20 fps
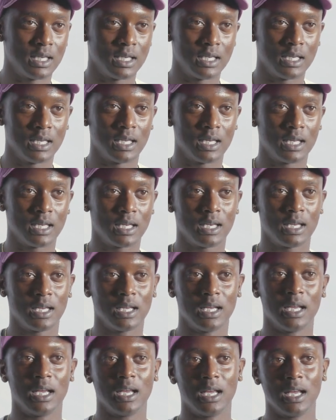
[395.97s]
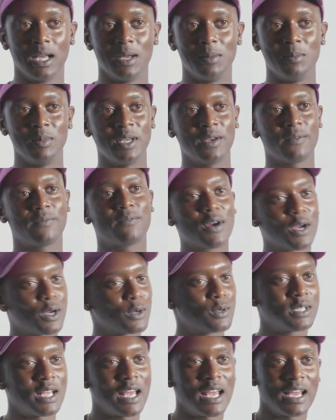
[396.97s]
And then me and
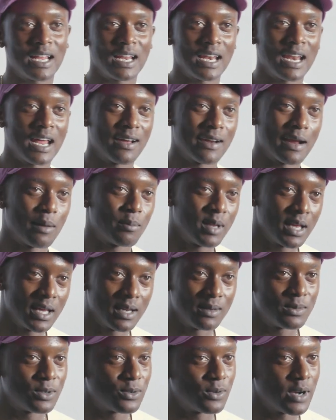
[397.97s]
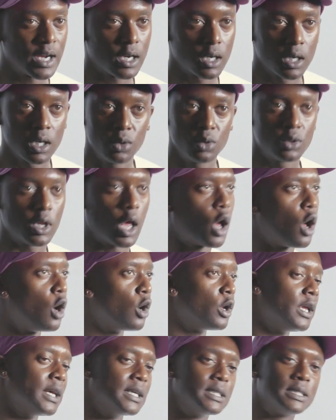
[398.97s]
Ferg was hanging out. I played him the record, and he was like,
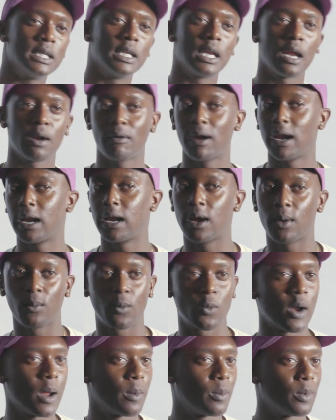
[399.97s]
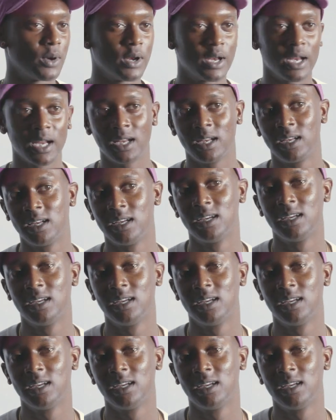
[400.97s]
oh, yeah, send that right now. I'm going to rap on it.